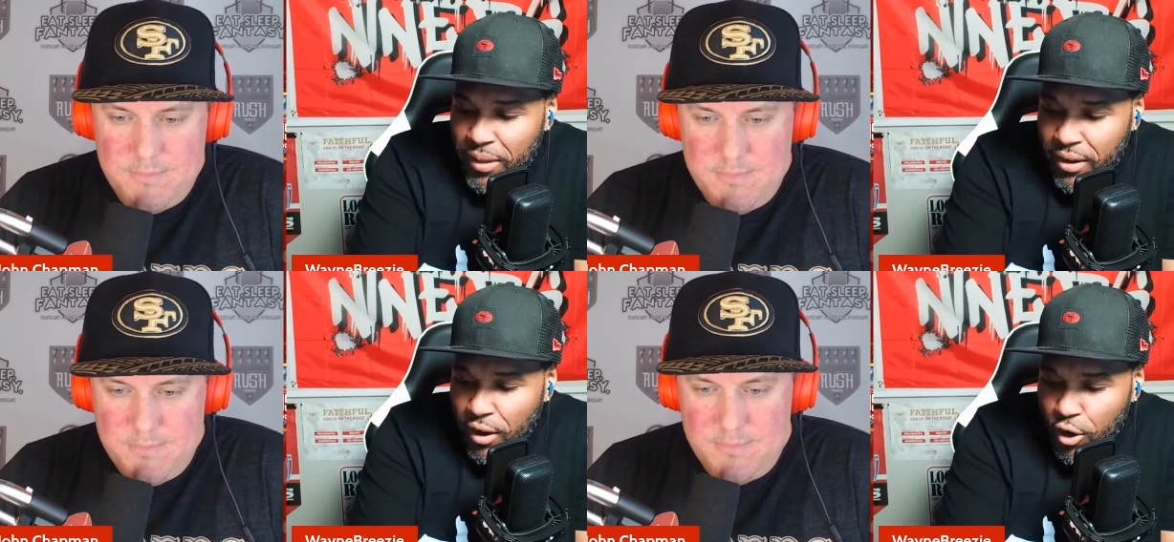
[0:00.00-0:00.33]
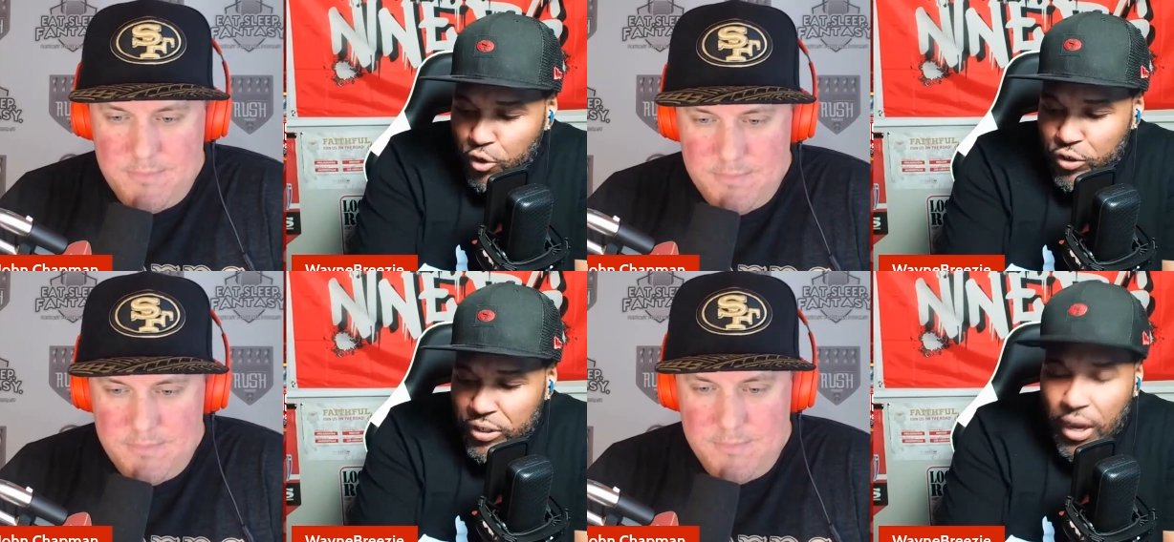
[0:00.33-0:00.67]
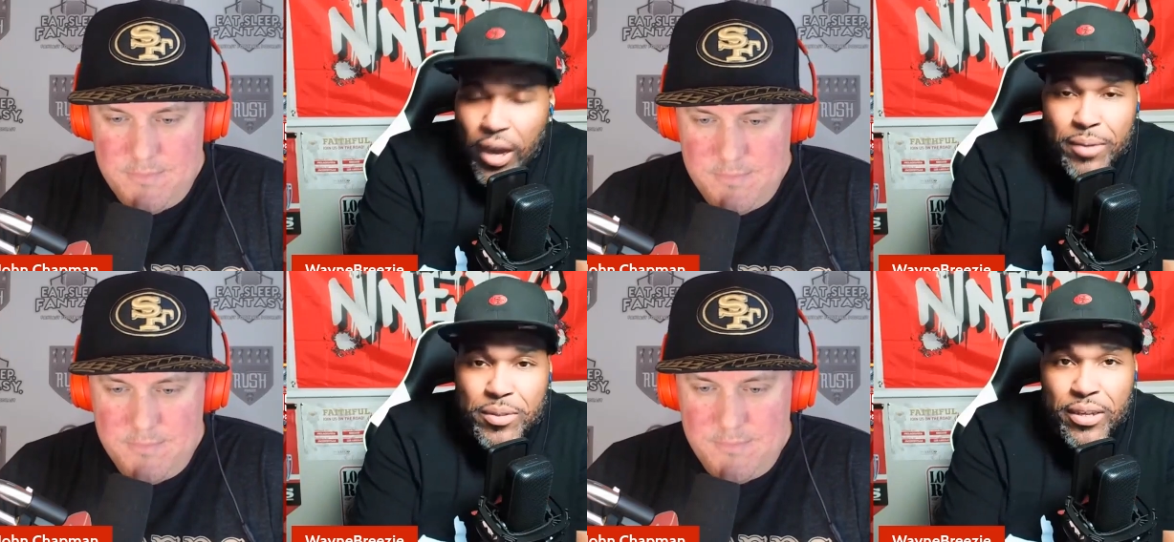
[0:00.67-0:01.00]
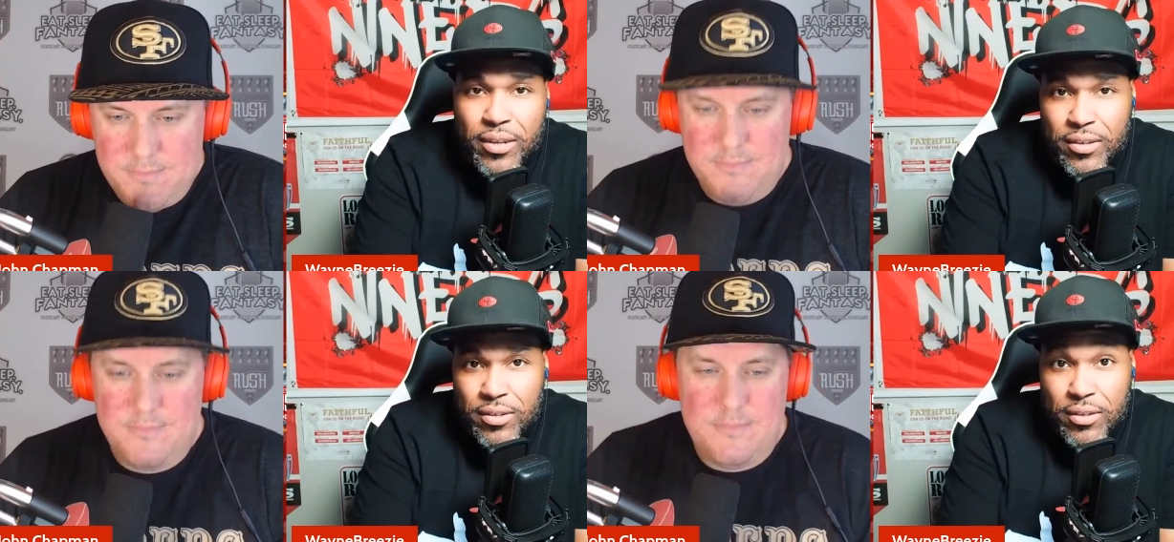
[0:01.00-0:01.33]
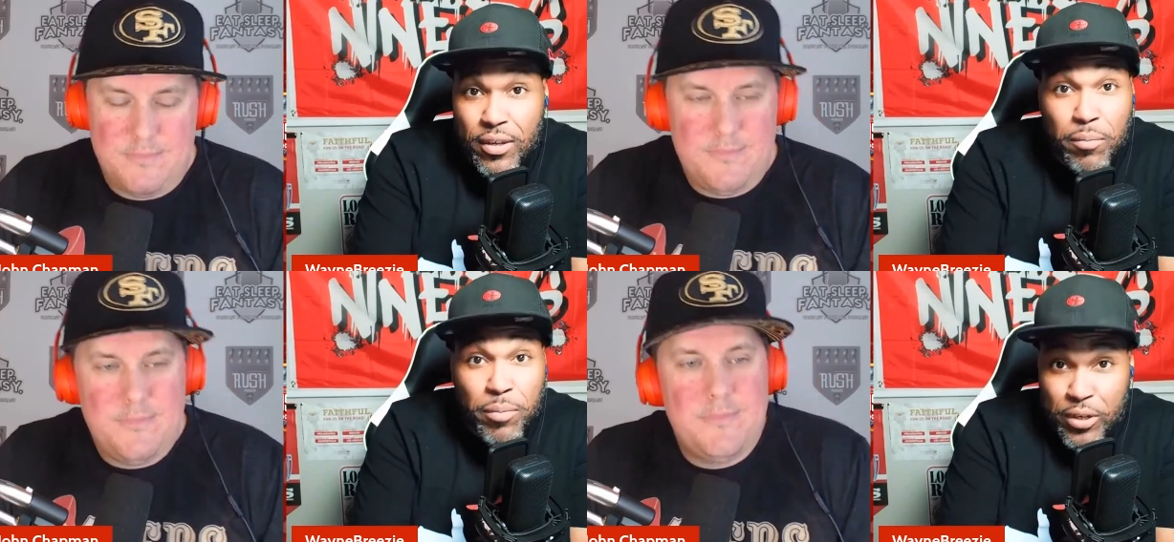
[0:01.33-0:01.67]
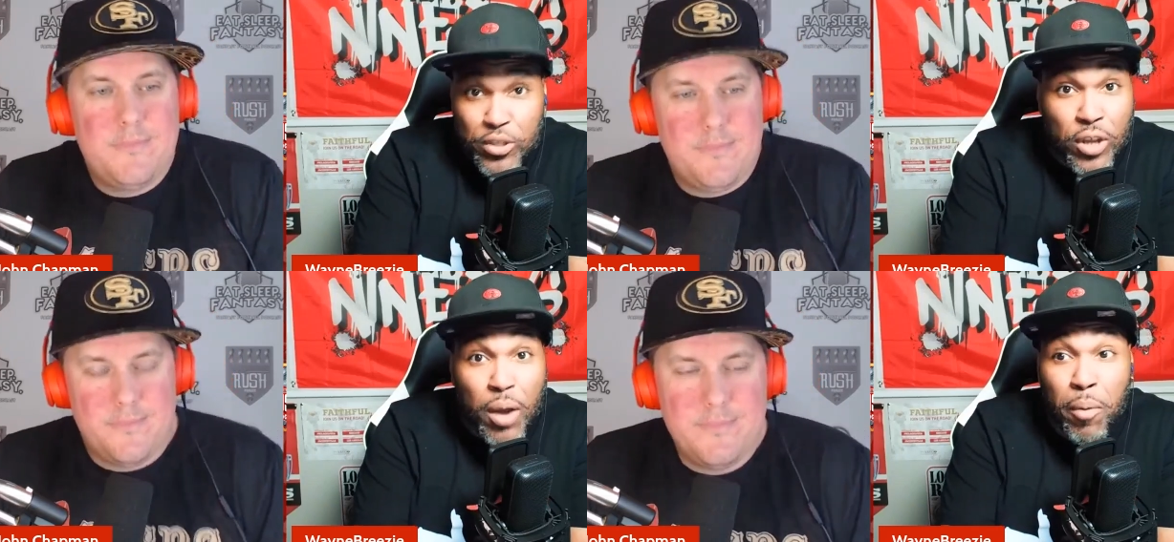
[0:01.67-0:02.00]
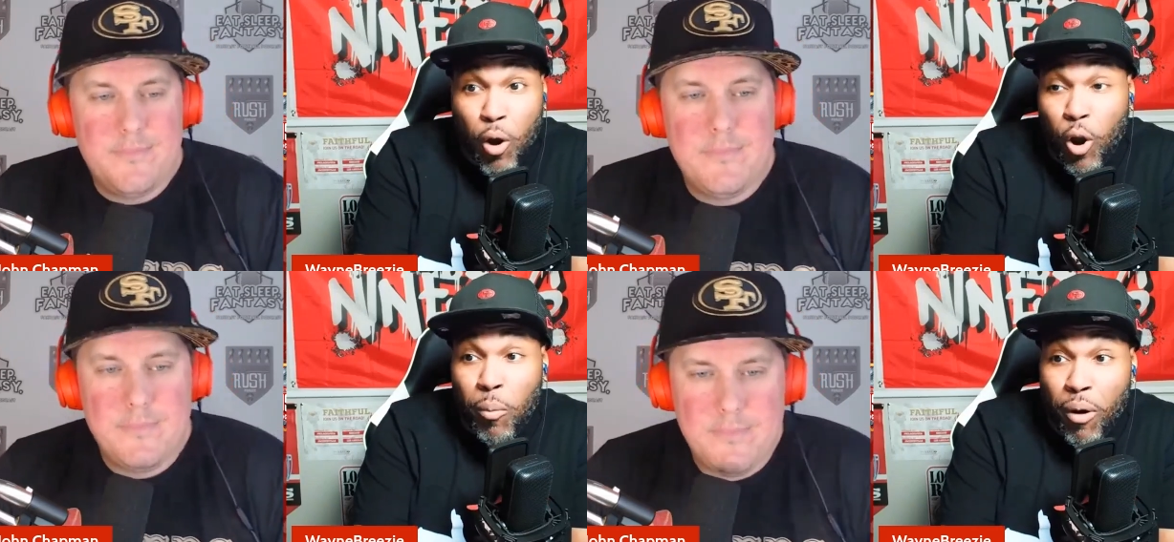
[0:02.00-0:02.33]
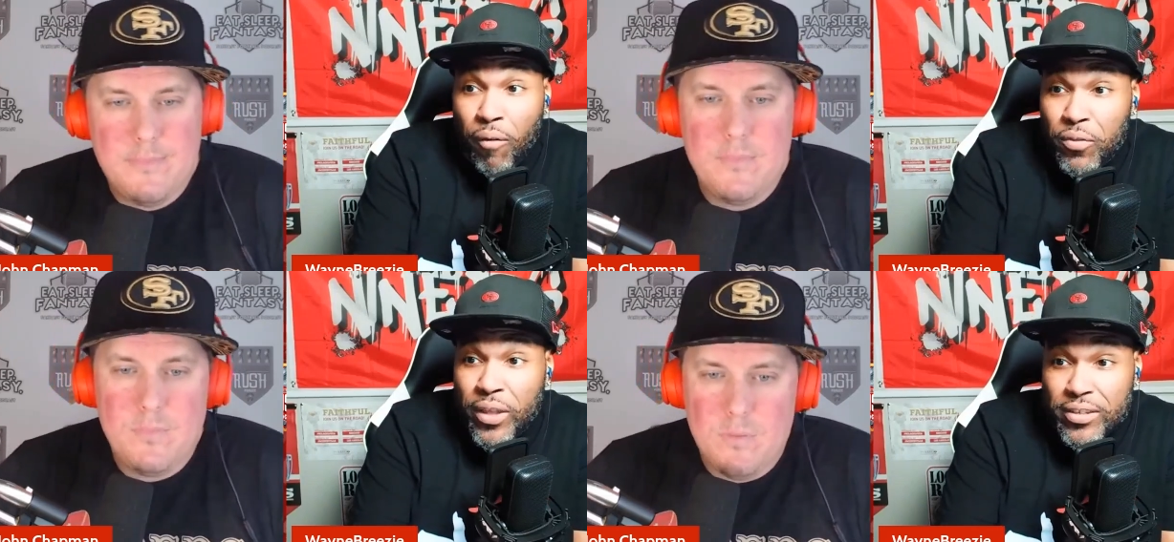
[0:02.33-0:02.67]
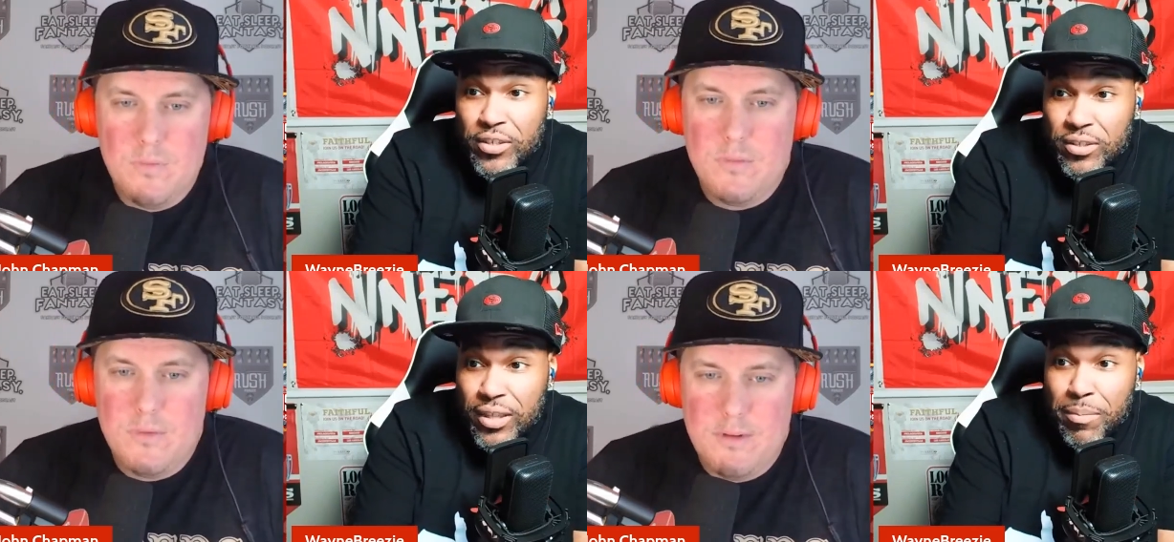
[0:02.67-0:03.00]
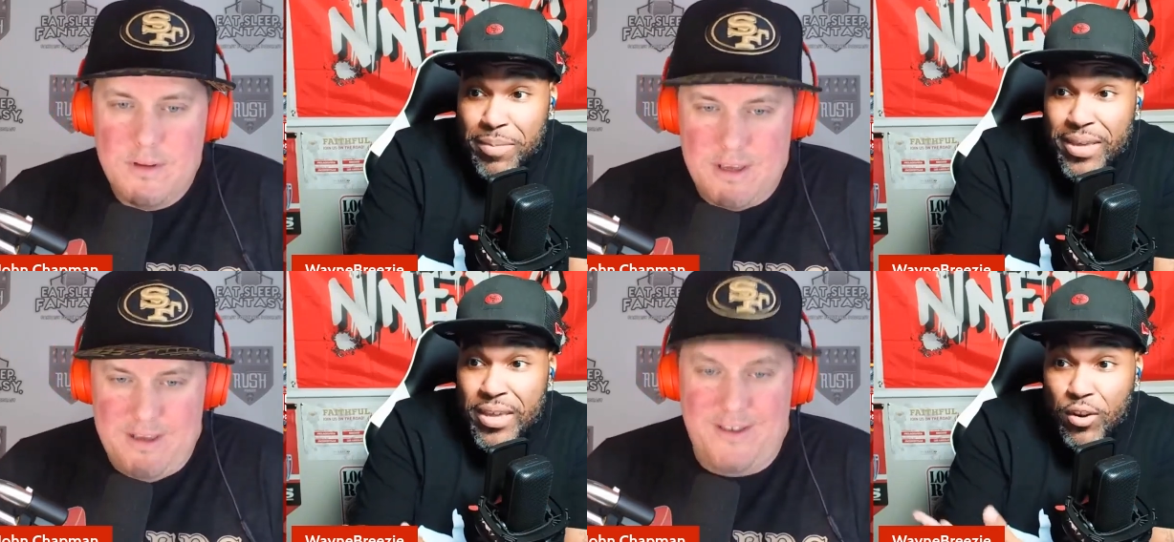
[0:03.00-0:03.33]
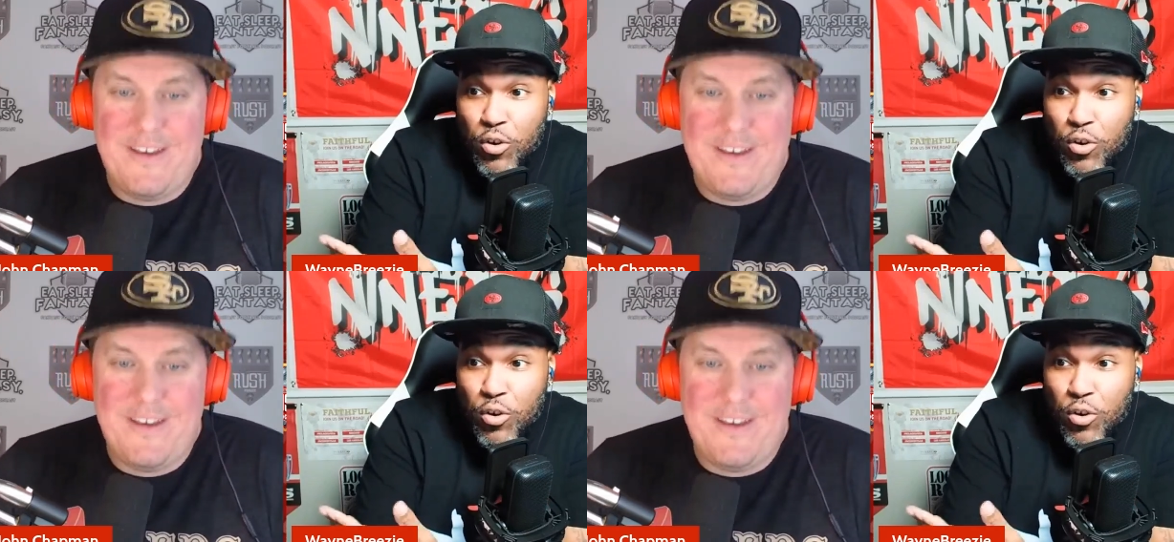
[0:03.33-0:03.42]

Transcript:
Speaker 1: like a hundred times? Like cut, just cut my arm off. Like, just let me get it